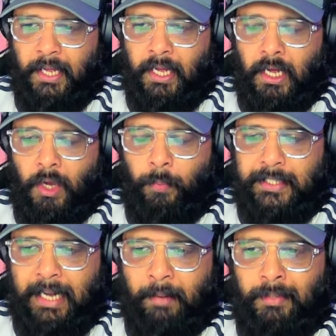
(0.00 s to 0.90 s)

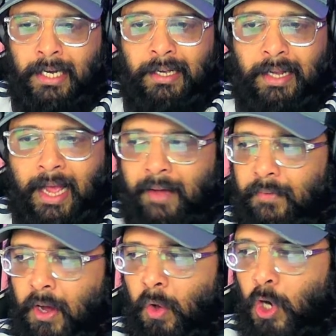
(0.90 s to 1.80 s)
West Ham did have
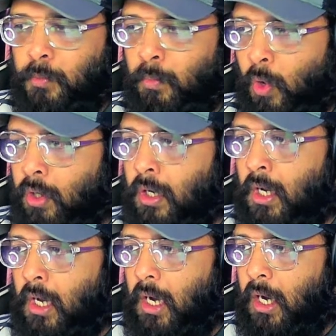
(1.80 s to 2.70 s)
a lot more
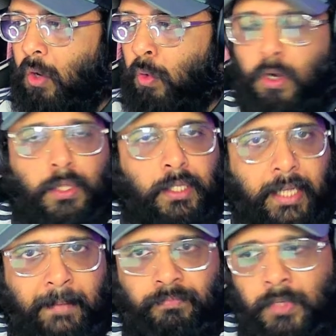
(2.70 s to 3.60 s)
hold on the
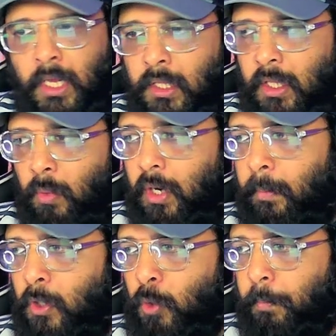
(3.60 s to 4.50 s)
game. They were
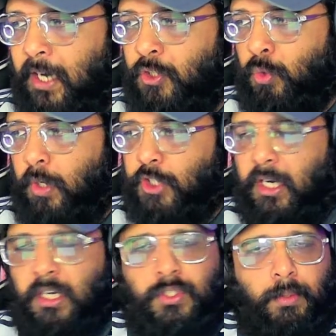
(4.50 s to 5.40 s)
able to pass through our
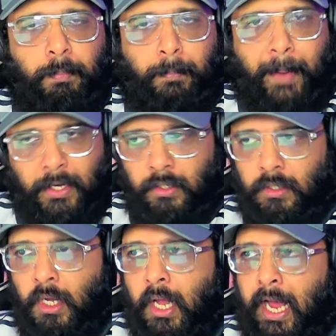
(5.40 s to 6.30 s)
channels better,
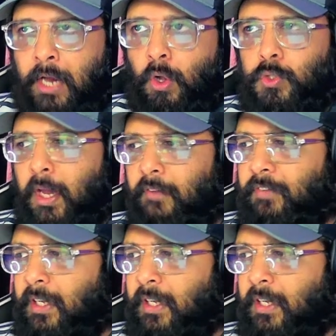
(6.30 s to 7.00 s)
and also I feel